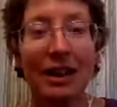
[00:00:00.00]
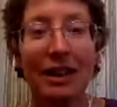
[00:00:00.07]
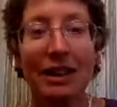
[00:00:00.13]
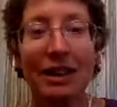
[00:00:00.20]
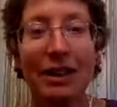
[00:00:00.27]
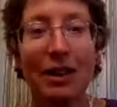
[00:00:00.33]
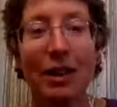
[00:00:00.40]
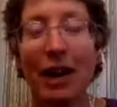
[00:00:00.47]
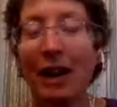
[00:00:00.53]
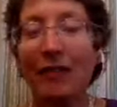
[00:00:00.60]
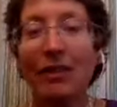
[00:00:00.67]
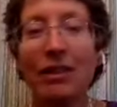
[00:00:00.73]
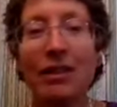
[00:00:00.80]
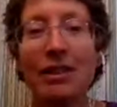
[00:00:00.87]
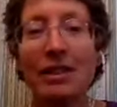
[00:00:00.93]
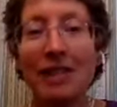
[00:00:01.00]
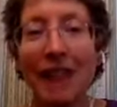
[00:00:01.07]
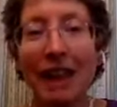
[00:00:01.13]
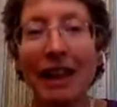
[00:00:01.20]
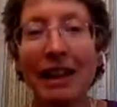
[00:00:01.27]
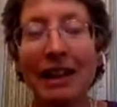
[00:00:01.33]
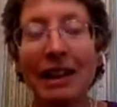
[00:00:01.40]
You know, after the
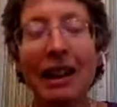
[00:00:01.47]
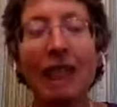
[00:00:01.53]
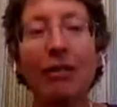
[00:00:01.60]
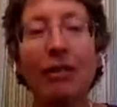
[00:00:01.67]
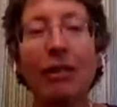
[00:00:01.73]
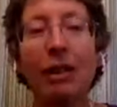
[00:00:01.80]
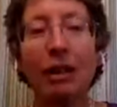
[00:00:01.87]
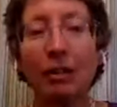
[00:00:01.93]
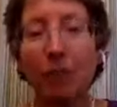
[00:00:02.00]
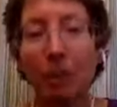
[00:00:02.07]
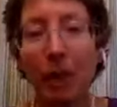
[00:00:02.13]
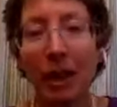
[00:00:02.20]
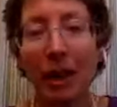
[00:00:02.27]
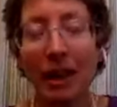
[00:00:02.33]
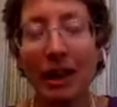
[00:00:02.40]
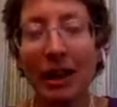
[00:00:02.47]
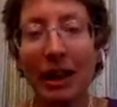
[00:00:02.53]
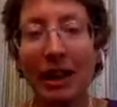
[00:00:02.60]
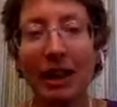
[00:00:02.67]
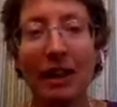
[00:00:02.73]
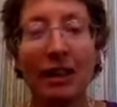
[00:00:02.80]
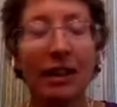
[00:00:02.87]
second level of
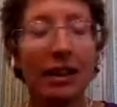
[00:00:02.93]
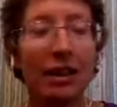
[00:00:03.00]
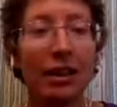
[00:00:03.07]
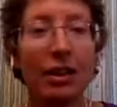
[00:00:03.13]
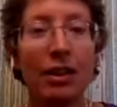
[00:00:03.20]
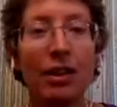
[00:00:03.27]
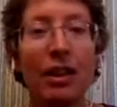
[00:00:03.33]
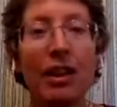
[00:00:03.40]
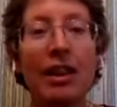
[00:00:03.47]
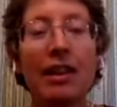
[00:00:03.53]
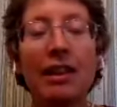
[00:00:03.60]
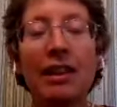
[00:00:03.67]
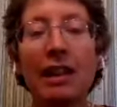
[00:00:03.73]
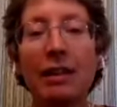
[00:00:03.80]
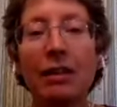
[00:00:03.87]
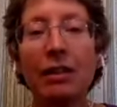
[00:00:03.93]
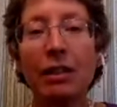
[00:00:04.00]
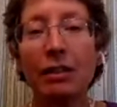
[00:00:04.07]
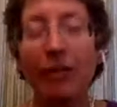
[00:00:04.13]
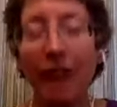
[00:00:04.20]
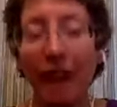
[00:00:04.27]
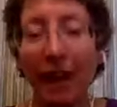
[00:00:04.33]
awakening, the level
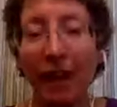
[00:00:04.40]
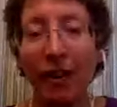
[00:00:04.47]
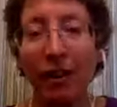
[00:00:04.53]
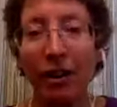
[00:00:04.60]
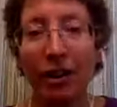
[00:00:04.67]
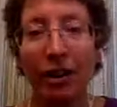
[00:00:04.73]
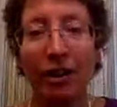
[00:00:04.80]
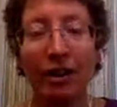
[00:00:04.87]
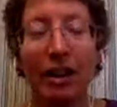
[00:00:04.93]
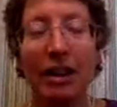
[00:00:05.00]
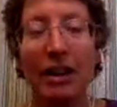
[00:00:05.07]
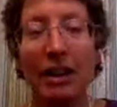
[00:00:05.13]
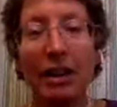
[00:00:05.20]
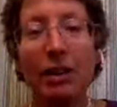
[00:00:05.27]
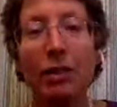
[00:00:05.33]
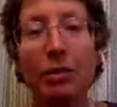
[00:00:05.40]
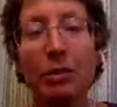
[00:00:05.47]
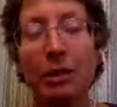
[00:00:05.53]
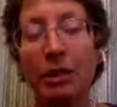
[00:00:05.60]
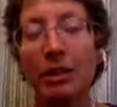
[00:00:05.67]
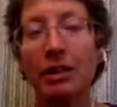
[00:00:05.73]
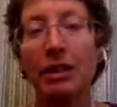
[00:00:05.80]
of anger and ill
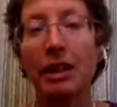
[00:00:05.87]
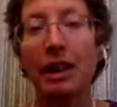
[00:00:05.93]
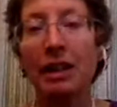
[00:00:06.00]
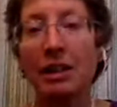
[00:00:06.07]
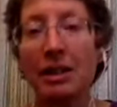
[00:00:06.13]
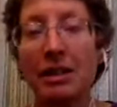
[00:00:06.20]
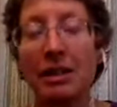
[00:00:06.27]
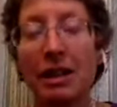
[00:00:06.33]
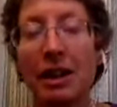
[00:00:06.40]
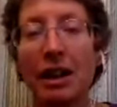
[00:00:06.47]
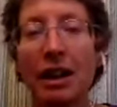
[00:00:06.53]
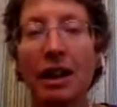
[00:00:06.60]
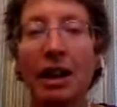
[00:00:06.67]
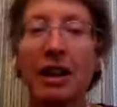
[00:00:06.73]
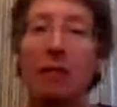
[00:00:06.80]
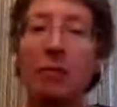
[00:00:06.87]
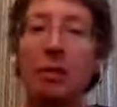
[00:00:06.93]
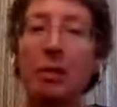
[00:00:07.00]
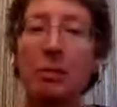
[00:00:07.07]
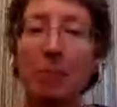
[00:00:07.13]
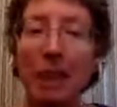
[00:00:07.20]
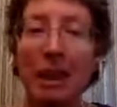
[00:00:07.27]
will and desire has
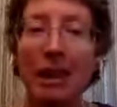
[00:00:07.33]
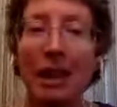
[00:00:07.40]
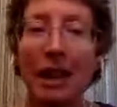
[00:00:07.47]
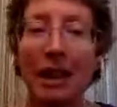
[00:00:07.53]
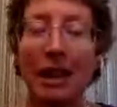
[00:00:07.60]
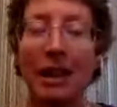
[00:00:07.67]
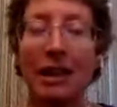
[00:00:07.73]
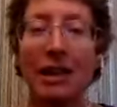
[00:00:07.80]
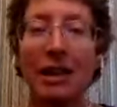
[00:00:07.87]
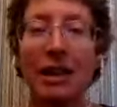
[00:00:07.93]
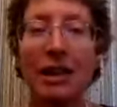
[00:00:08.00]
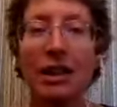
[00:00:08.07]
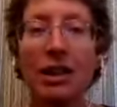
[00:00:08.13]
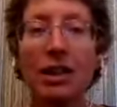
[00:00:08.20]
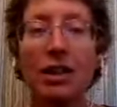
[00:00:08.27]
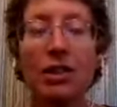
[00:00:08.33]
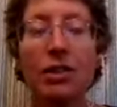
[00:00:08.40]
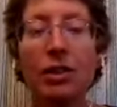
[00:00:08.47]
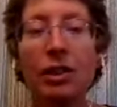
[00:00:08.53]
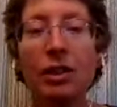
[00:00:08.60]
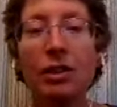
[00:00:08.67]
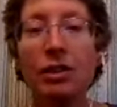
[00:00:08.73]
been mitigated.
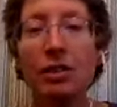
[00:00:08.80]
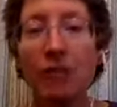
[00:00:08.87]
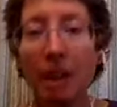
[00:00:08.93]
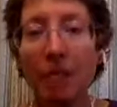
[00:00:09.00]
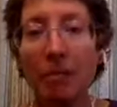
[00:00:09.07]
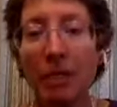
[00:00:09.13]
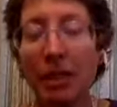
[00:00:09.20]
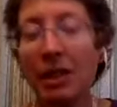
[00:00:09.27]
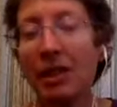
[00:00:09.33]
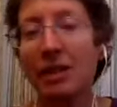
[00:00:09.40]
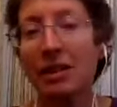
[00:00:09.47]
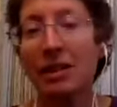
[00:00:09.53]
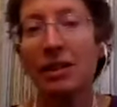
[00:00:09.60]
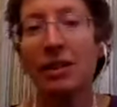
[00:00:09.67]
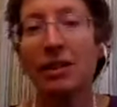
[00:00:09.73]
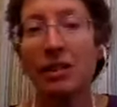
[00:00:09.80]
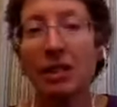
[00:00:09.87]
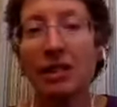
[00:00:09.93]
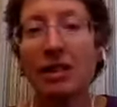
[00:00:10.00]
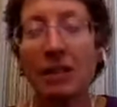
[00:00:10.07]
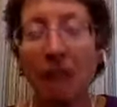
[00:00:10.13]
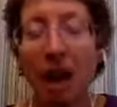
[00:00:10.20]
So there's some things that are
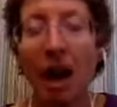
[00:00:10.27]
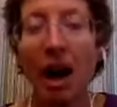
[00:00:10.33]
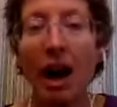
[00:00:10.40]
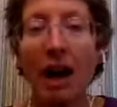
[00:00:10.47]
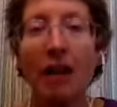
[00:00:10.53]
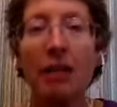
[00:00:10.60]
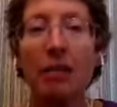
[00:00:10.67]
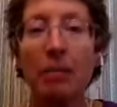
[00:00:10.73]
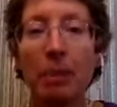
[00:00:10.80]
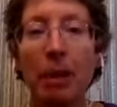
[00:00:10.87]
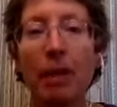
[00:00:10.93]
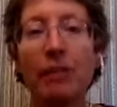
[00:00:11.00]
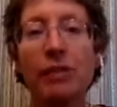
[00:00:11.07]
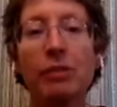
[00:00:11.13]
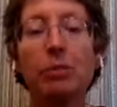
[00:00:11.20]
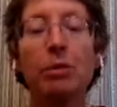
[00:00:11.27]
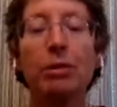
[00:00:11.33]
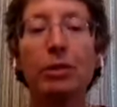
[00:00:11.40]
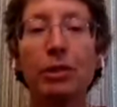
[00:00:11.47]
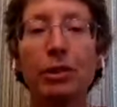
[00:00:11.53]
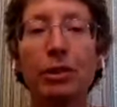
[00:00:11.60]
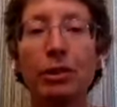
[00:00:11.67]
just not possible
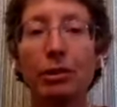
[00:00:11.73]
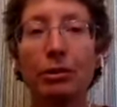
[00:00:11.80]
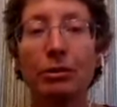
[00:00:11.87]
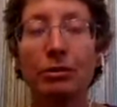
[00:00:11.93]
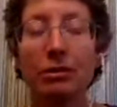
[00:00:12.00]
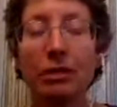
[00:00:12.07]
to do.